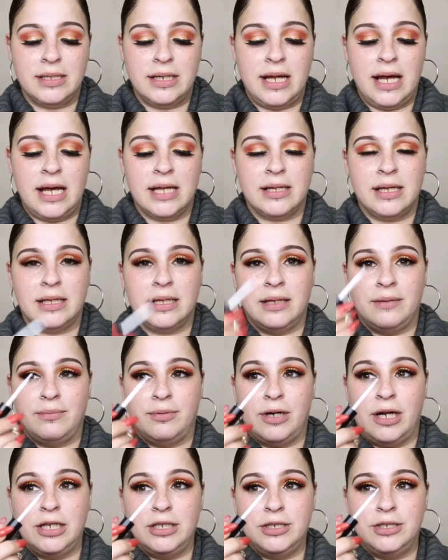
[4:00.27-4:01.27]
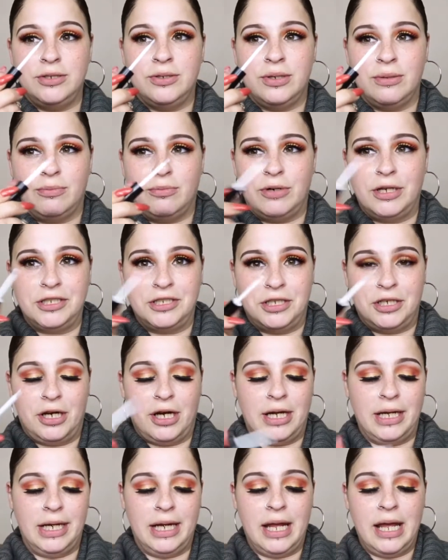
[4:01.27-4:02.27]
it has like the brush, you can brush it
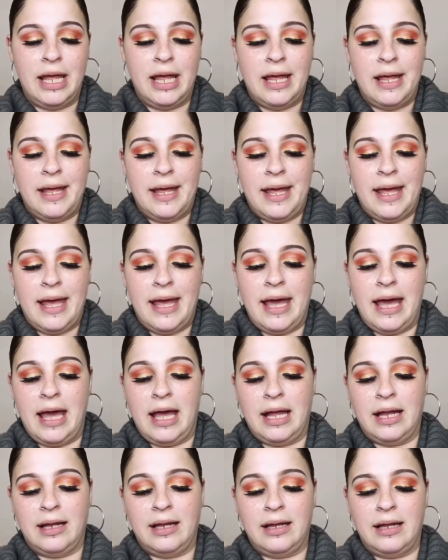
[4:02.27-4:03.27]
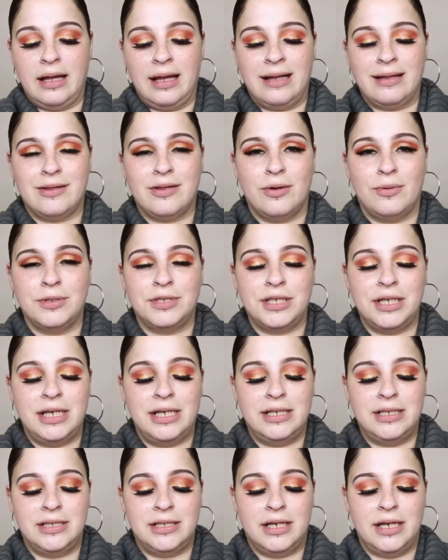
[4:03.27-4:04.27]
on, and it's so much
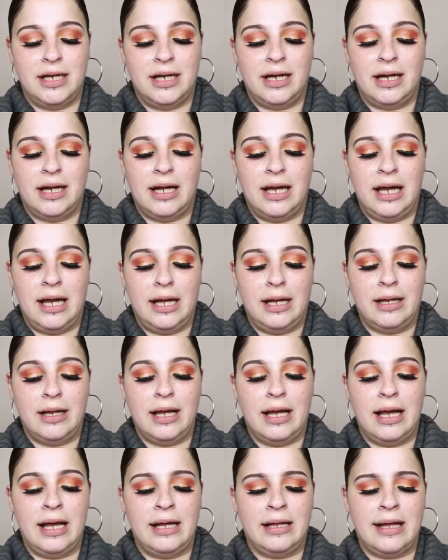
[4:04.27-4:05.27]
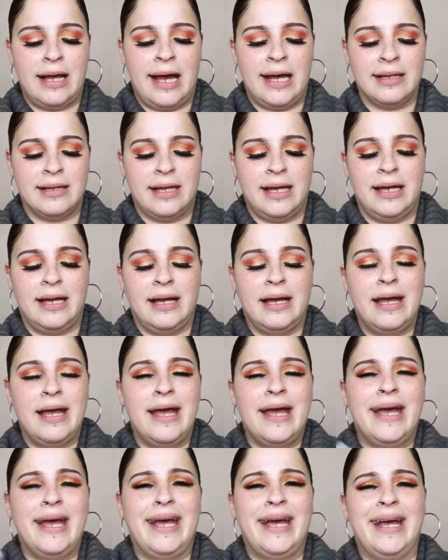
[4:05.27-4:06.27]
easier, and it has like
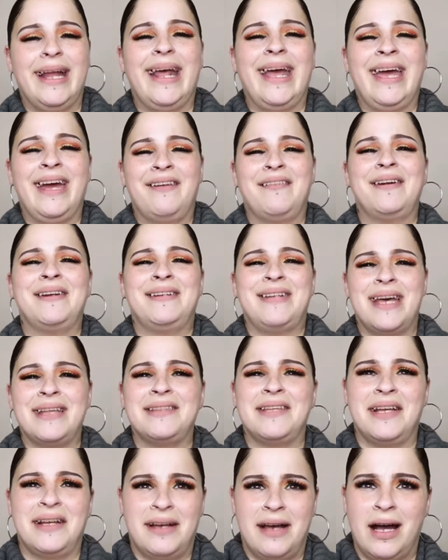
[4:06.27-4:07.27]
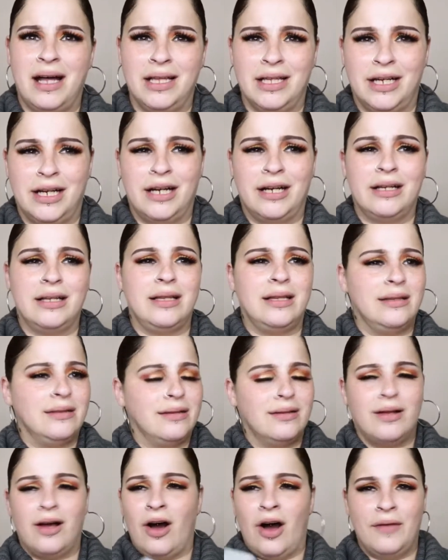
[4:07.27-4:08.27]
an iridescent color
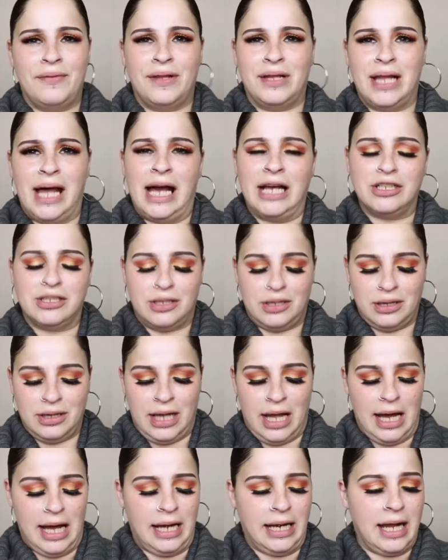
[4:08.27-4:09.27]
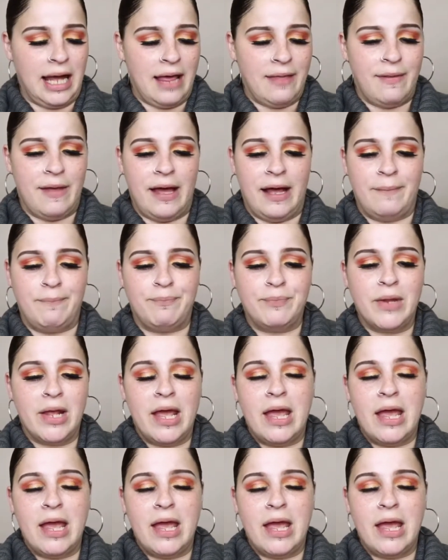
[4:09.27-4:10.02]
on the lash line, and then